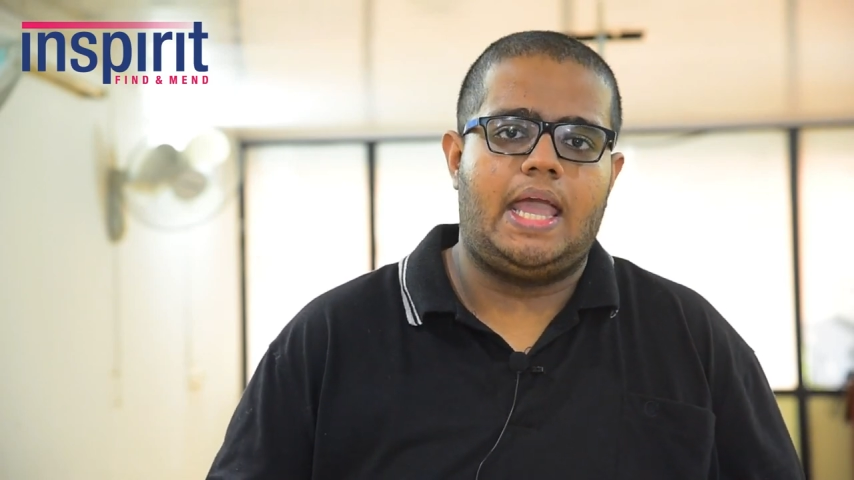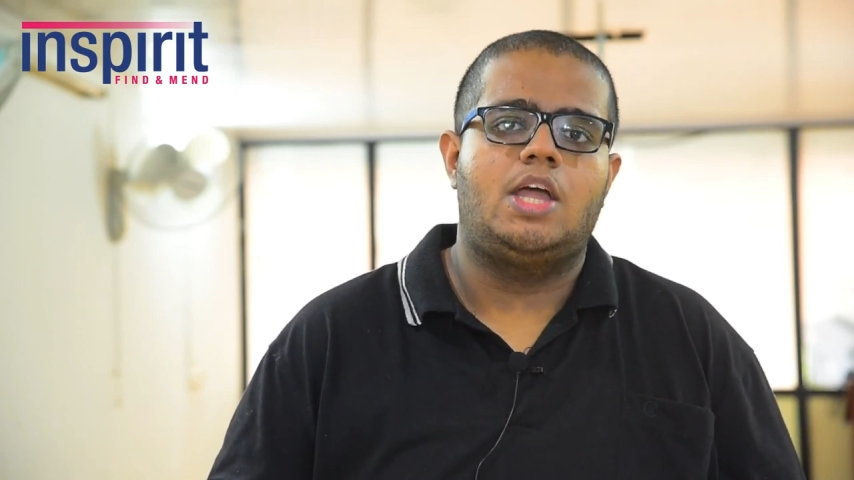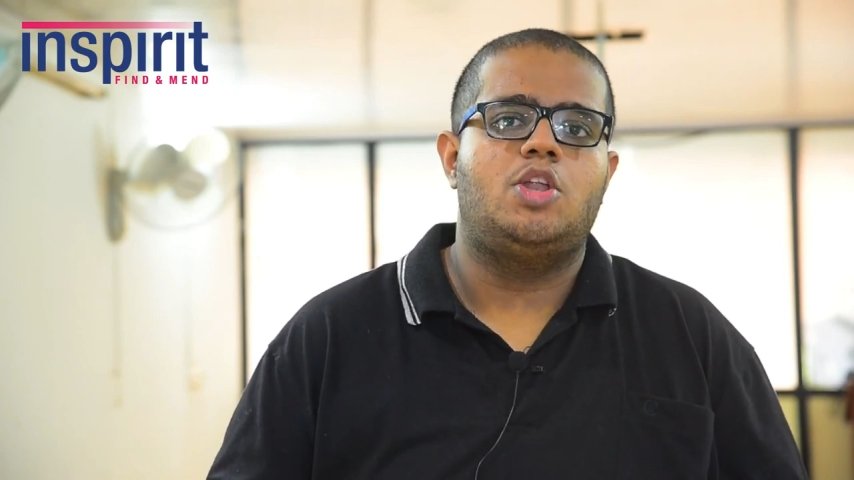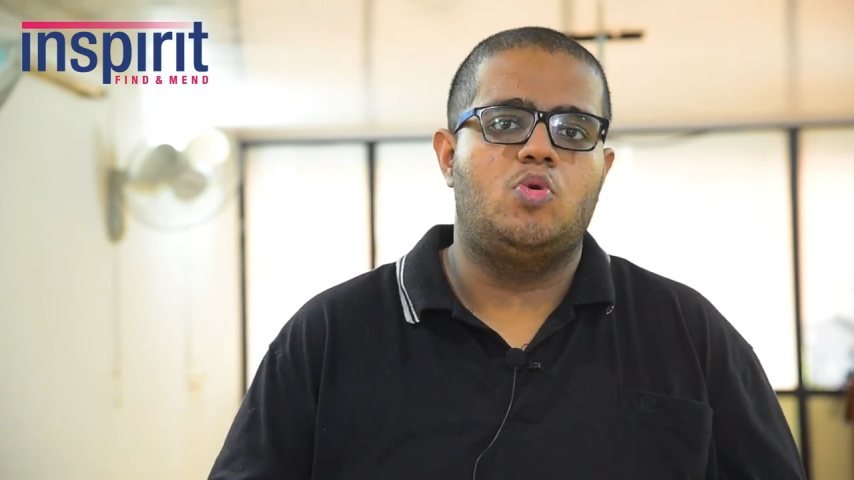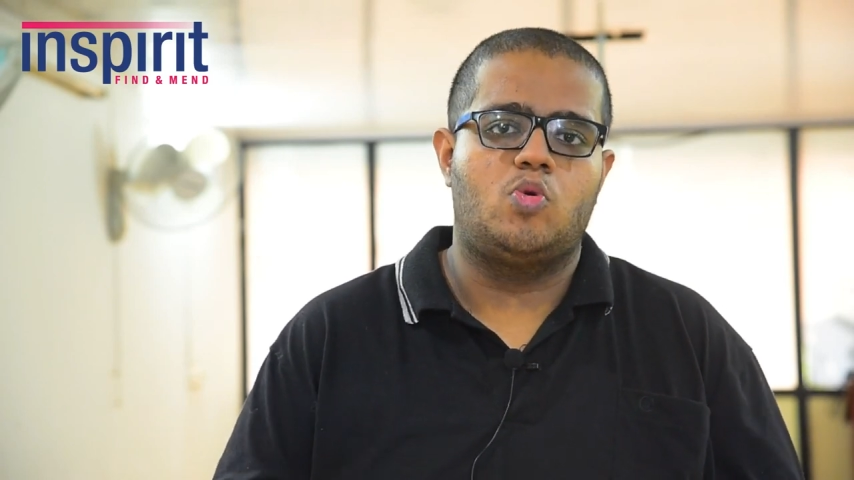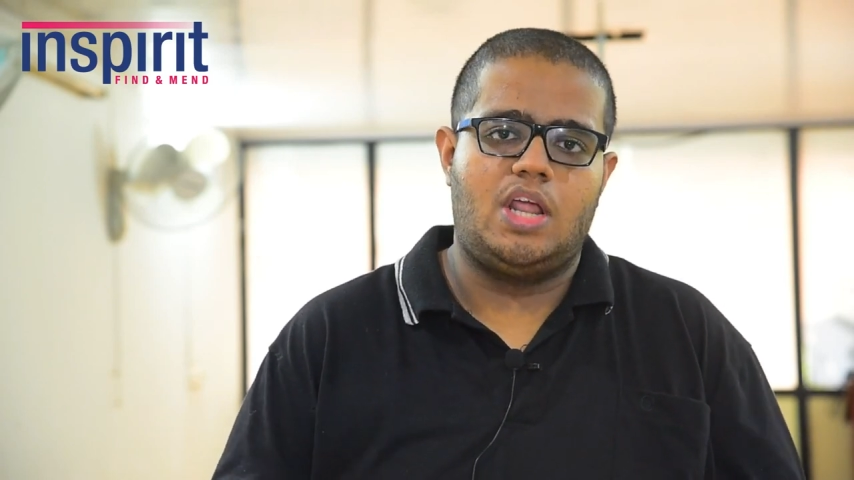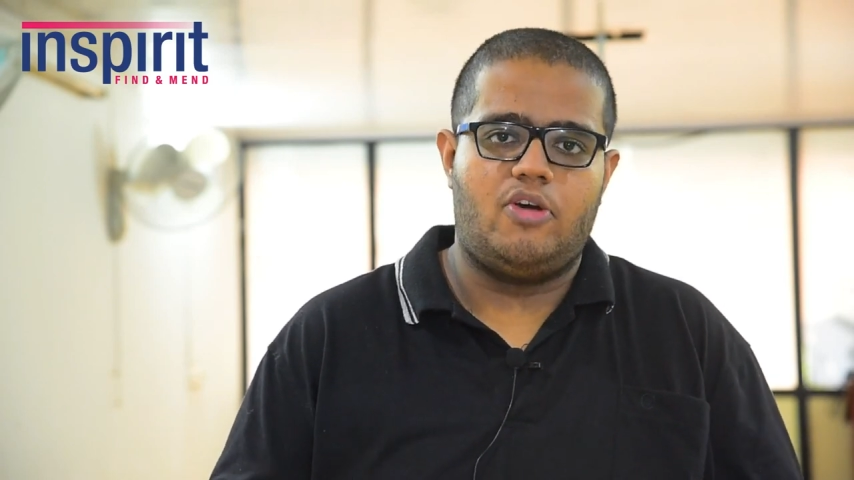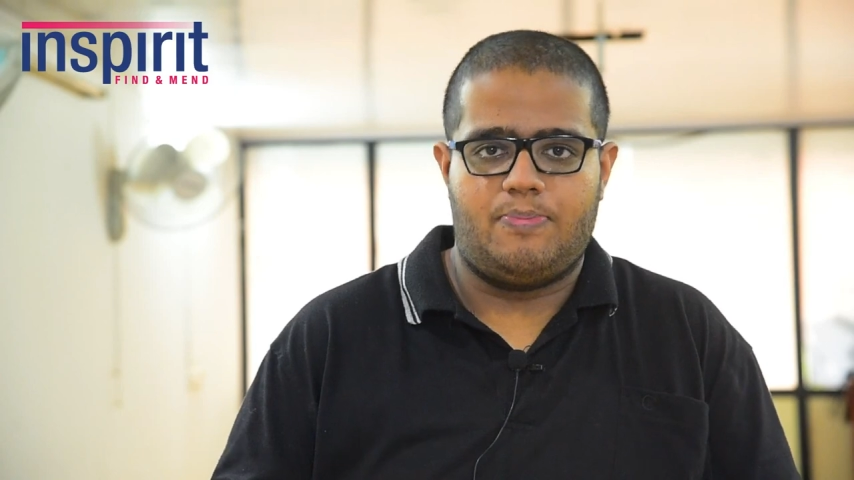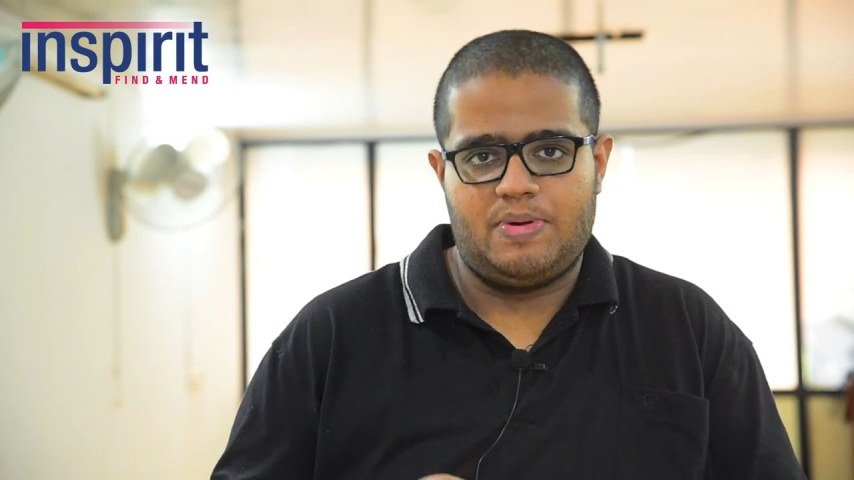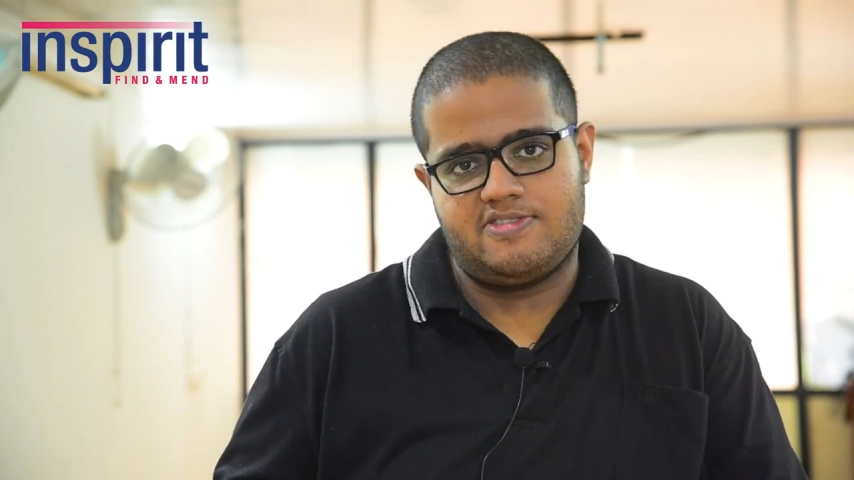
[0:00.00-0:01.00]
a
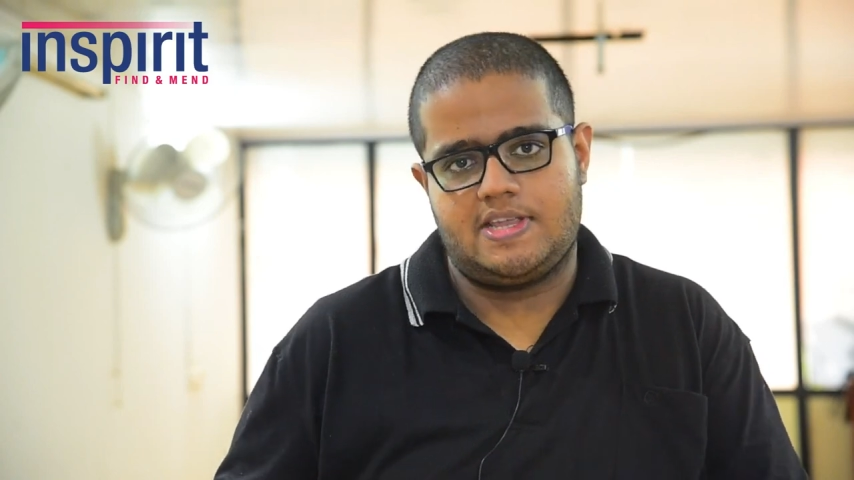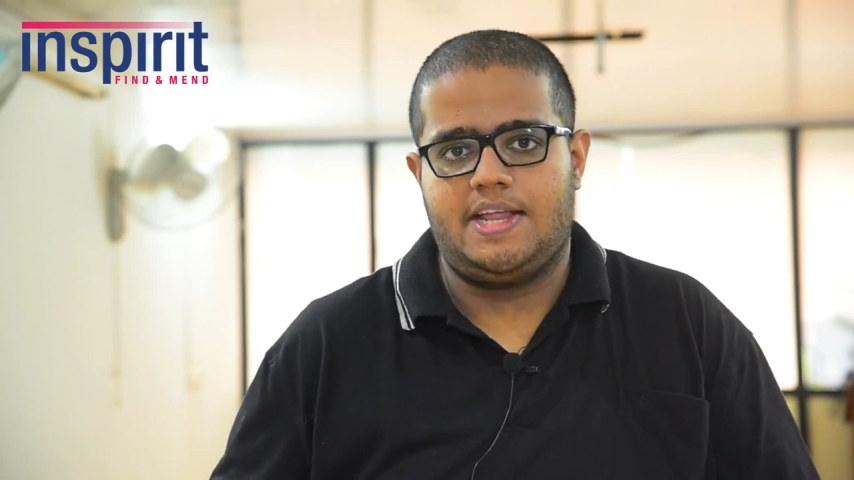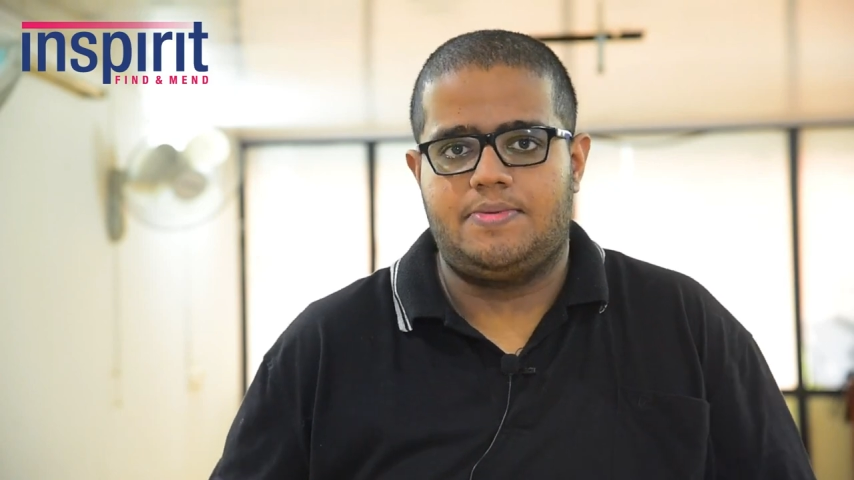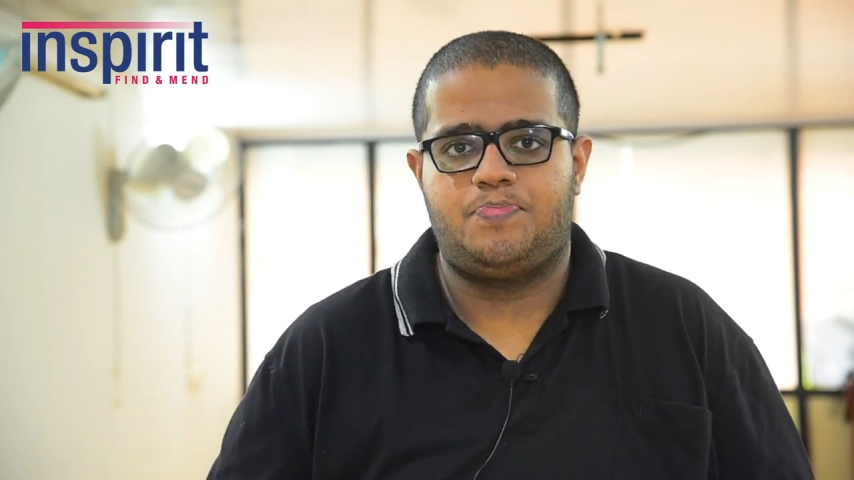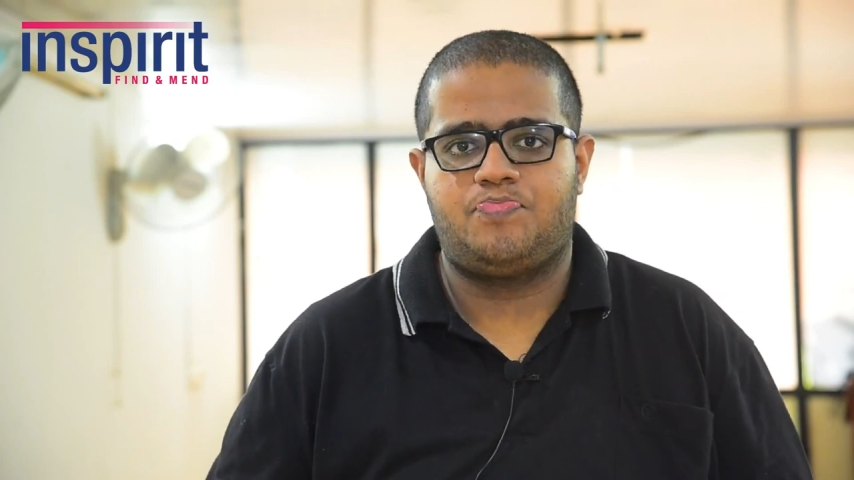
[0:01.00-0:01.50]
nuclear weapon state.